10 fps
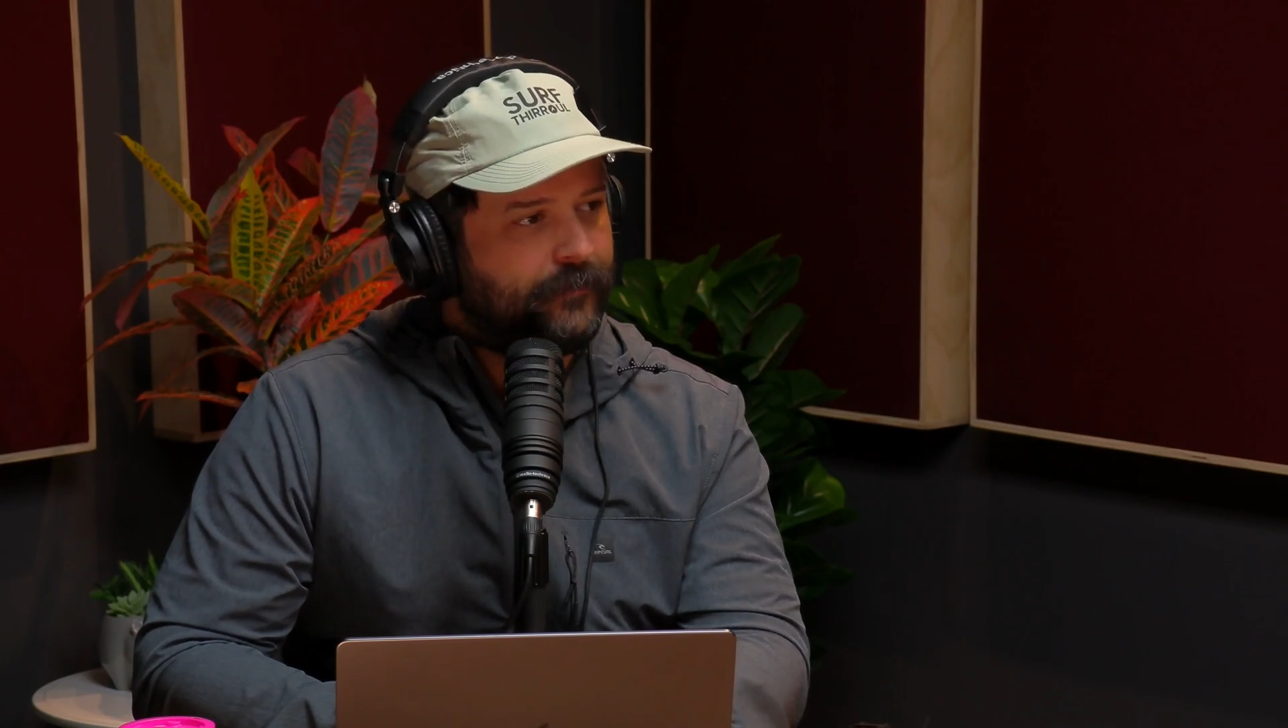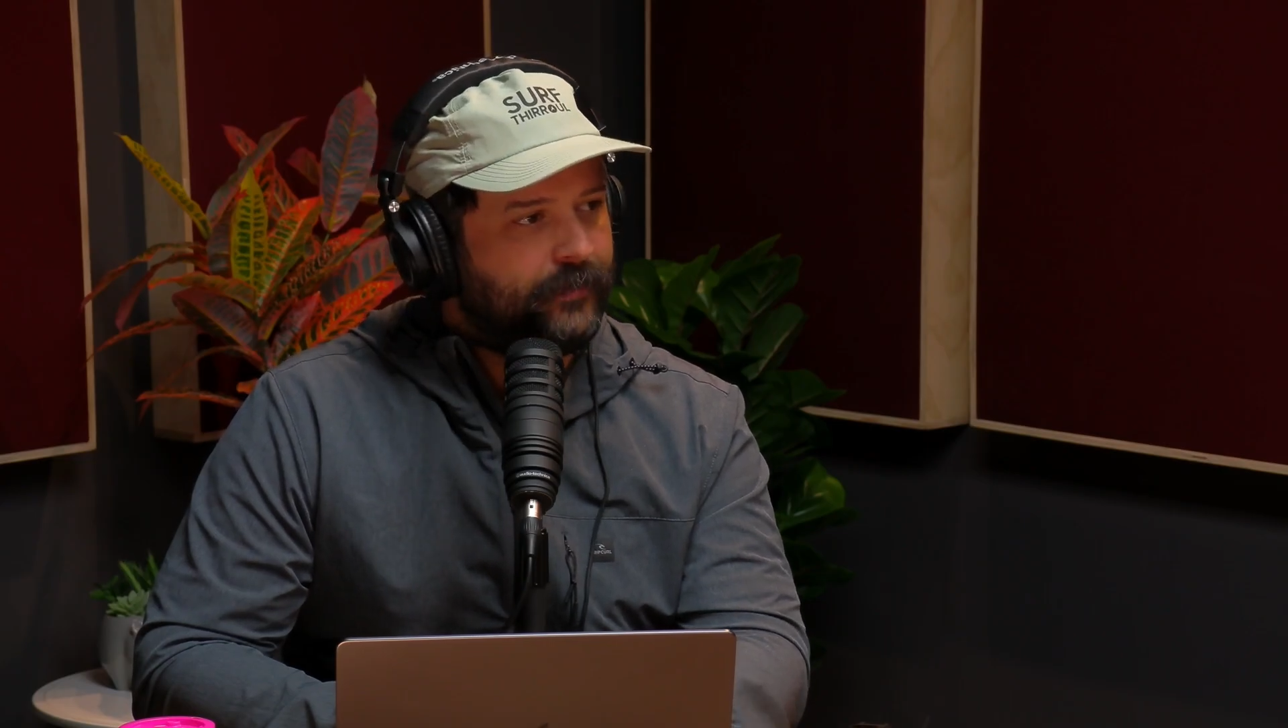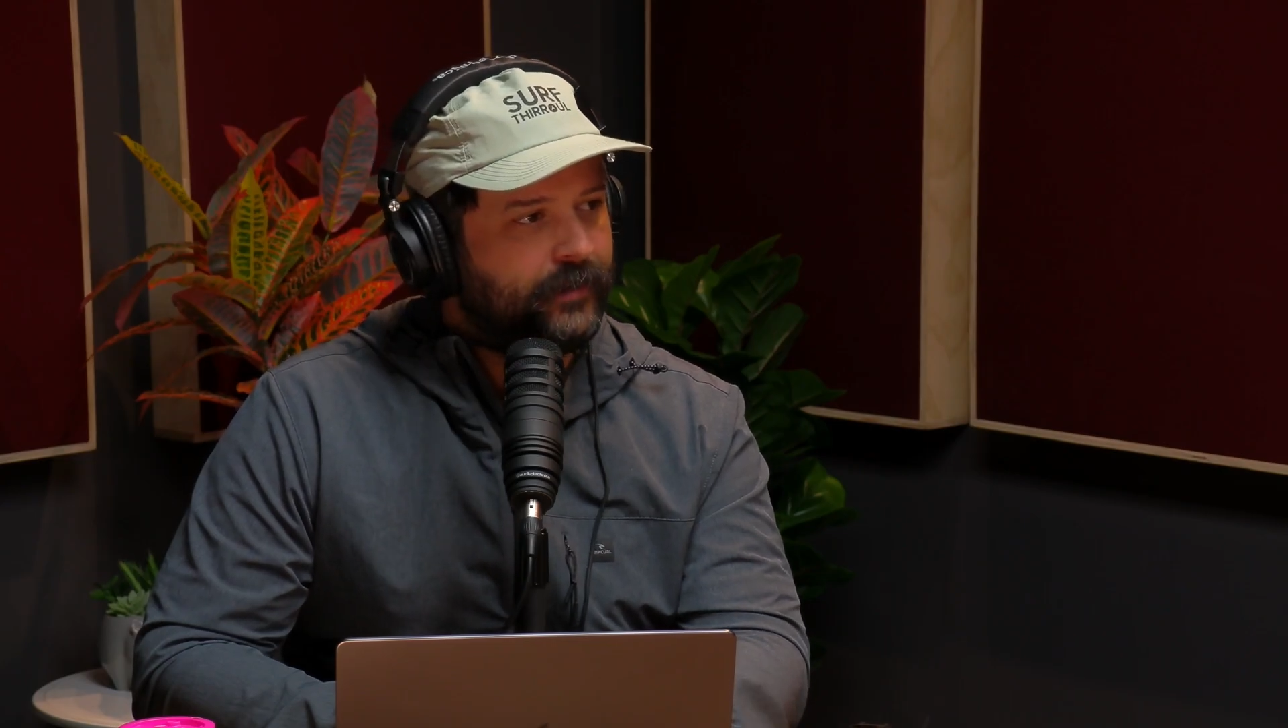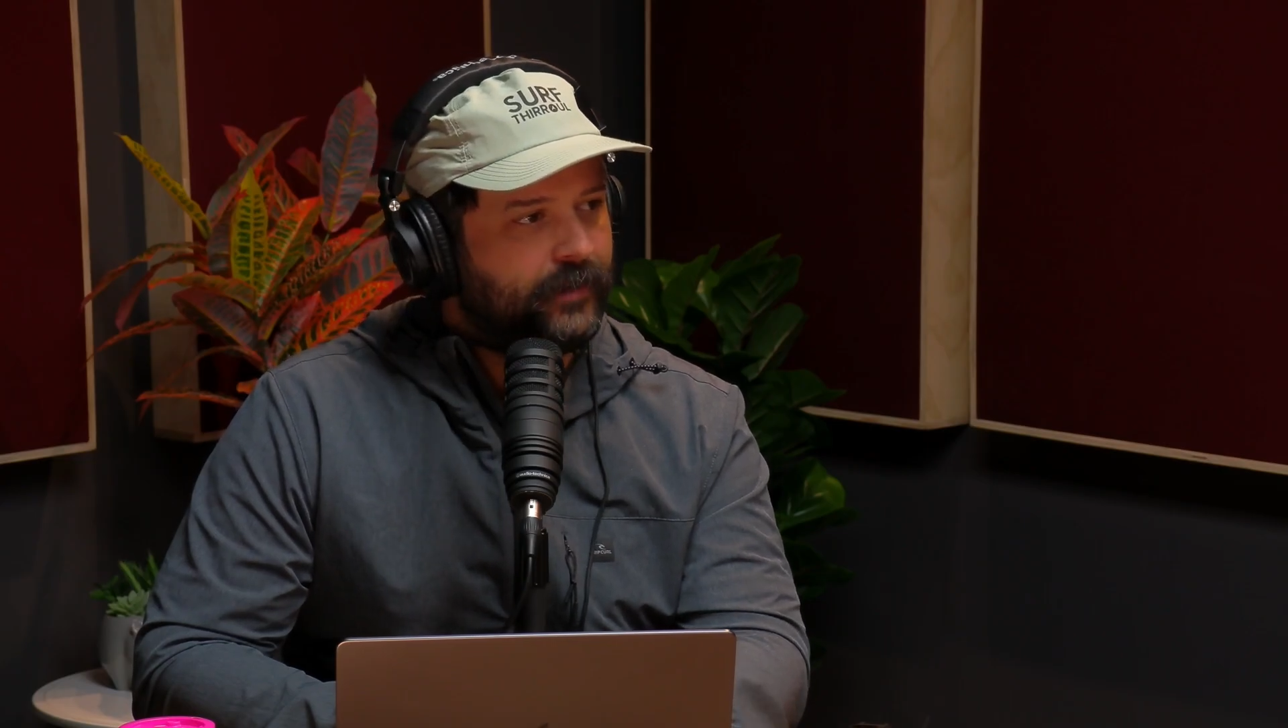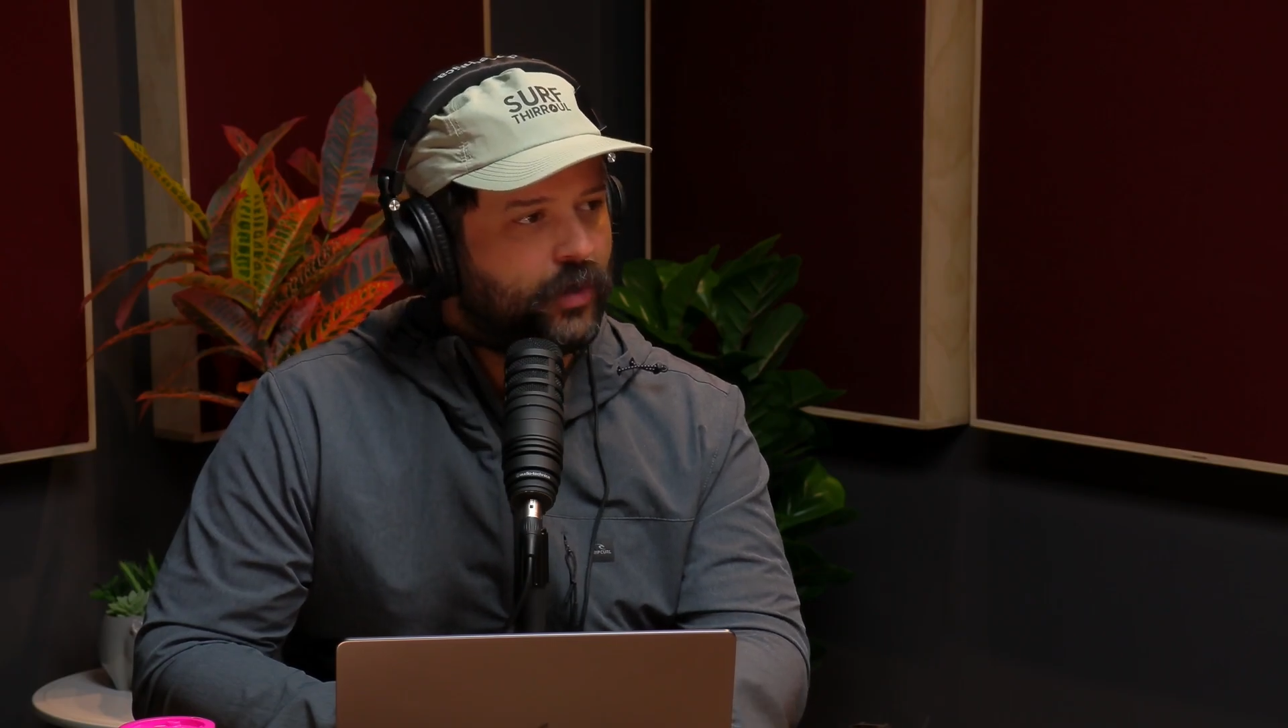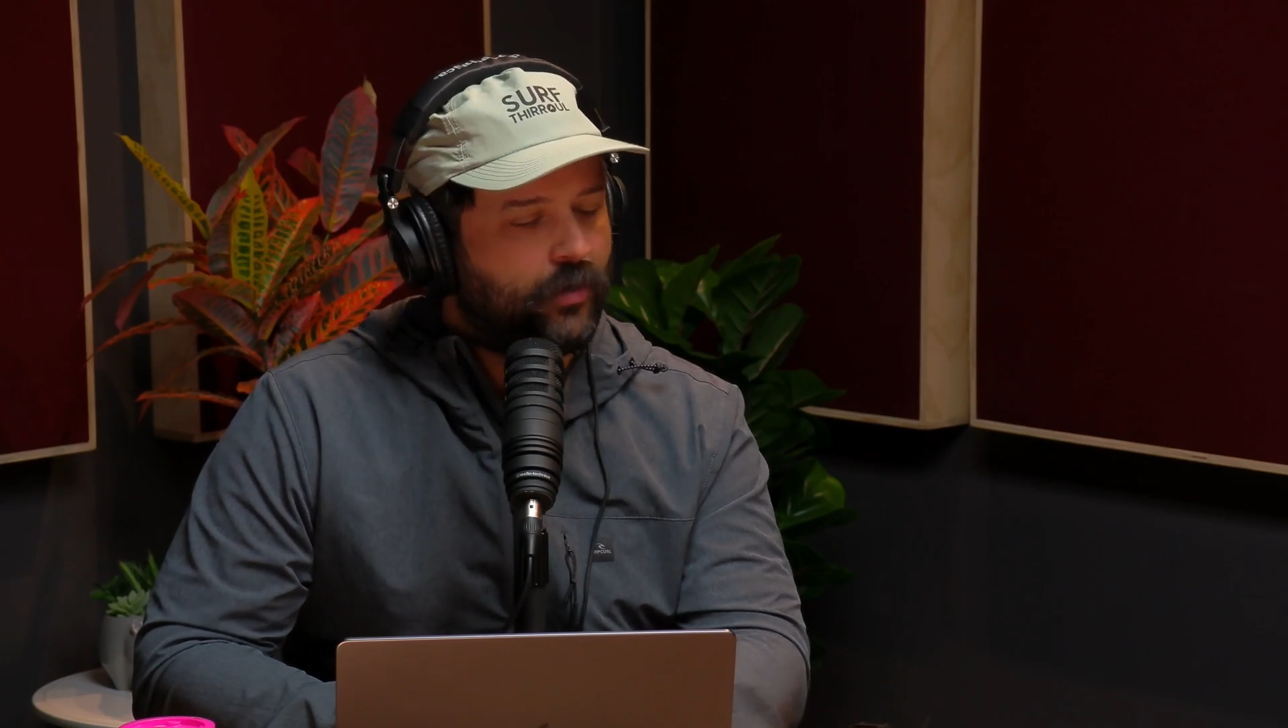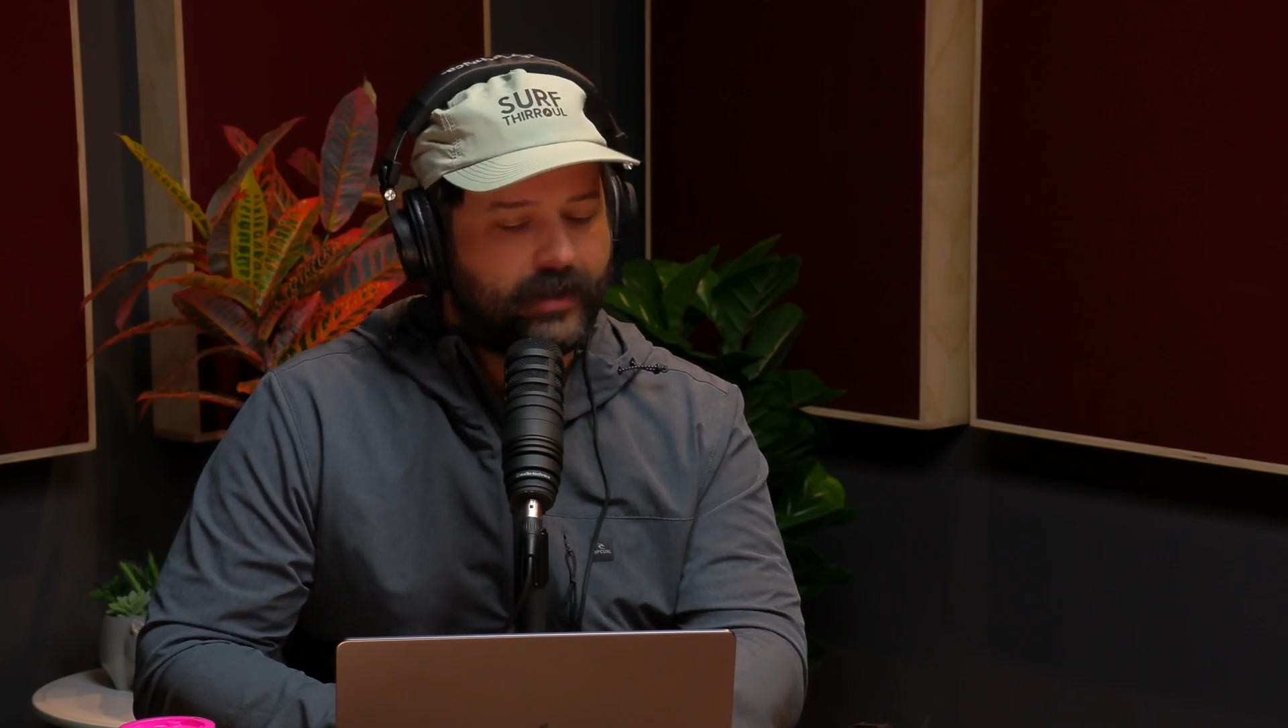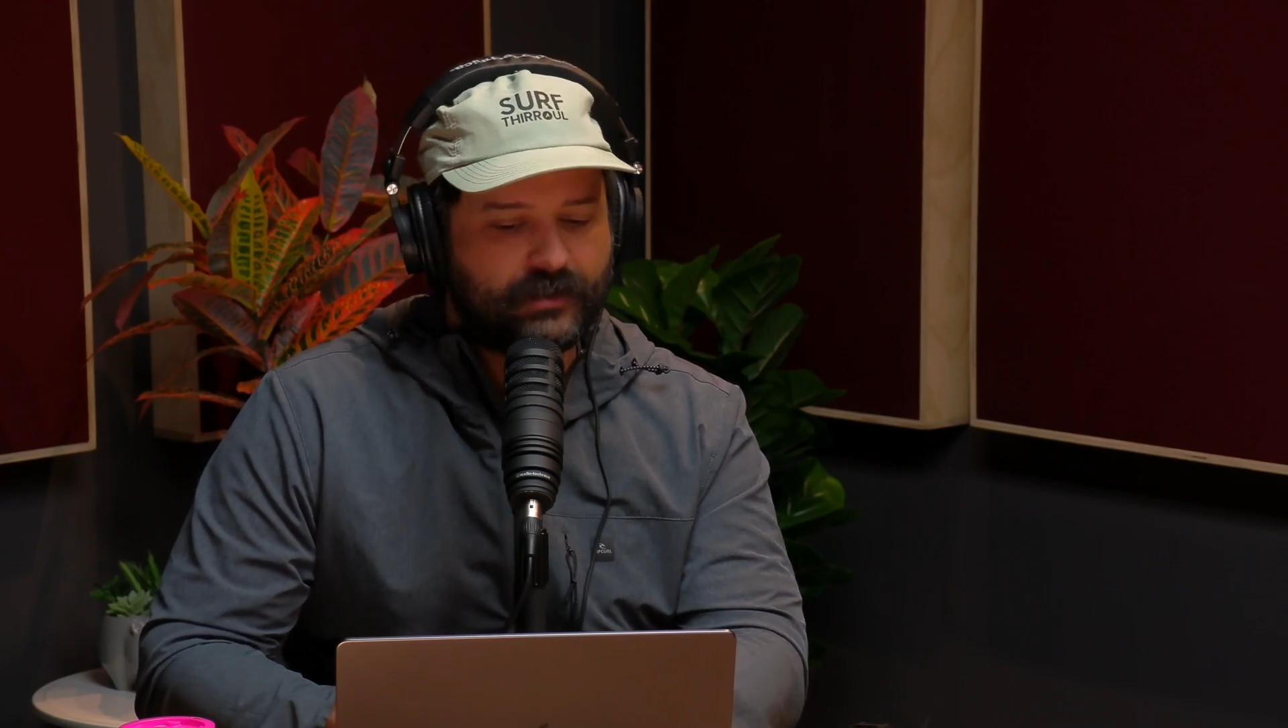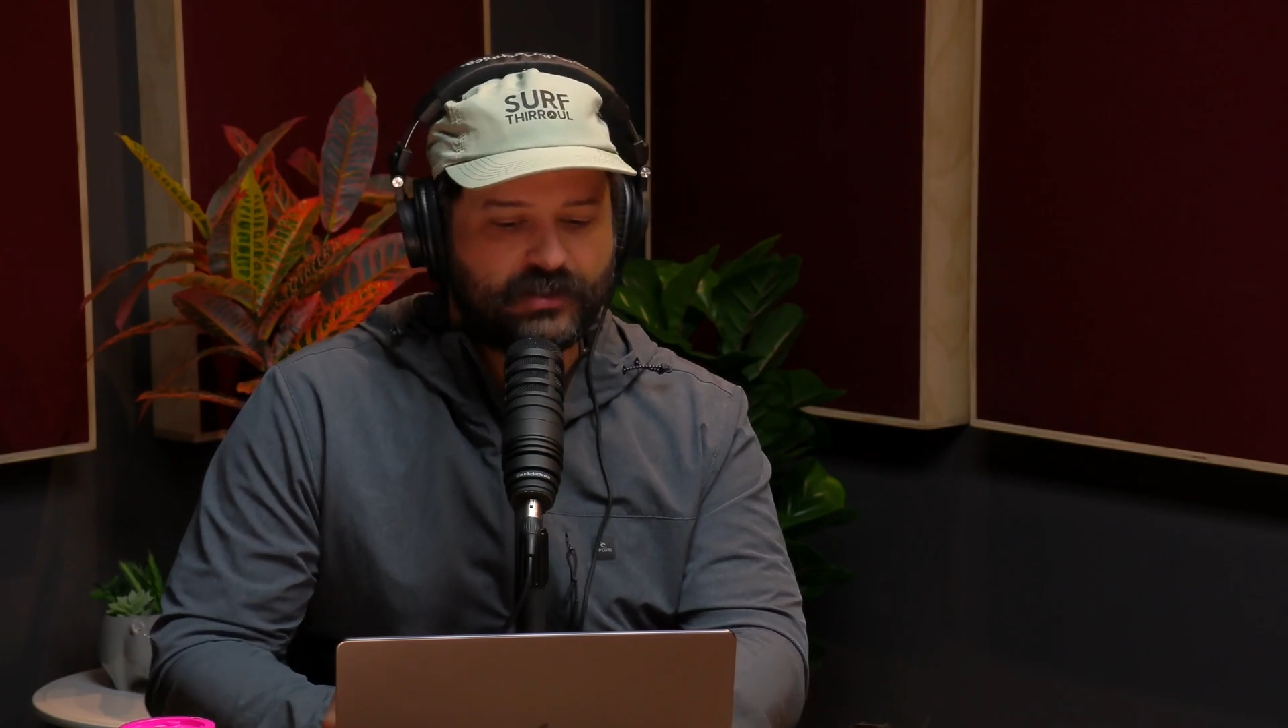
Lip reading: for the cricket